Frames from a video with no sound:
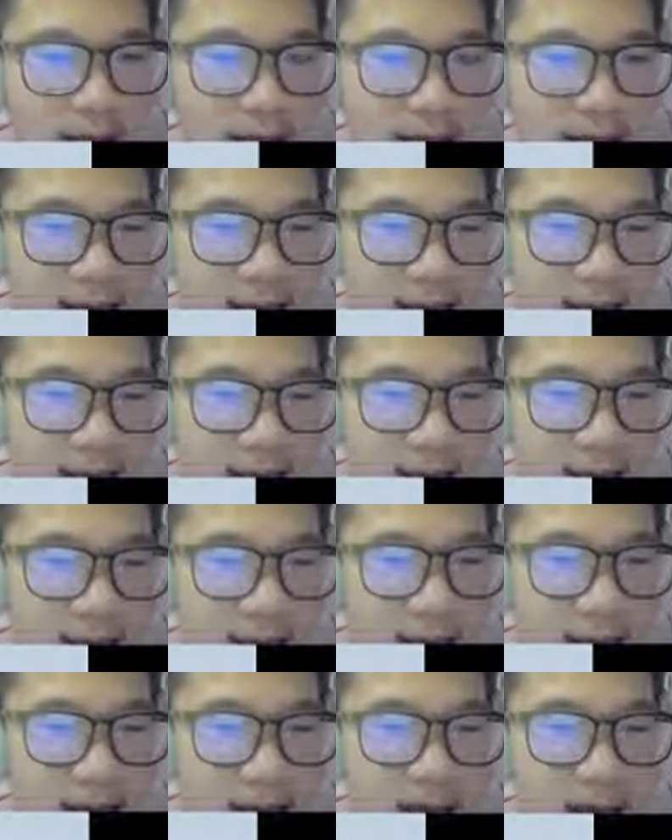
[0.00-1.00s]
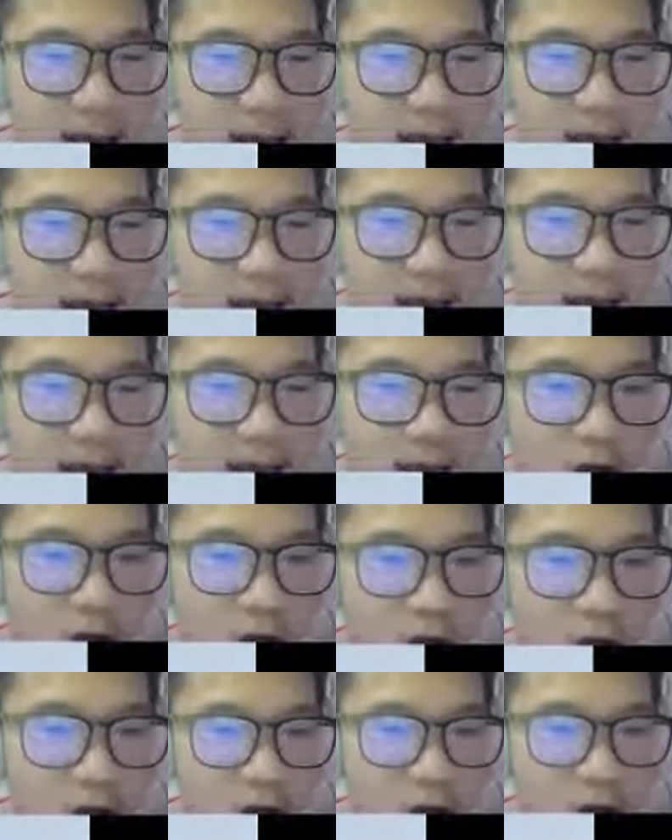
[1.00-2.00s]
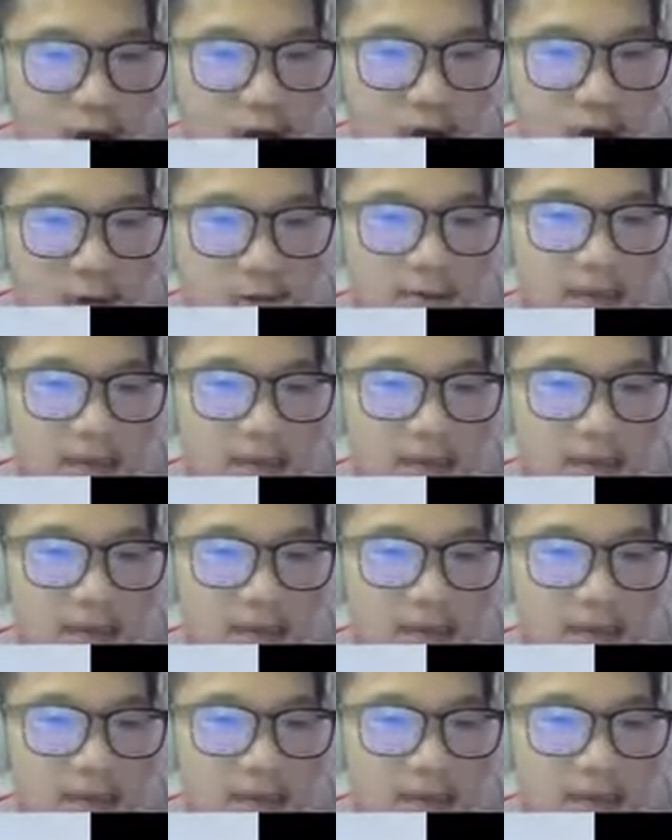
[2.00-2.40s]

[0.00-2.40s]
K-Star in the Korea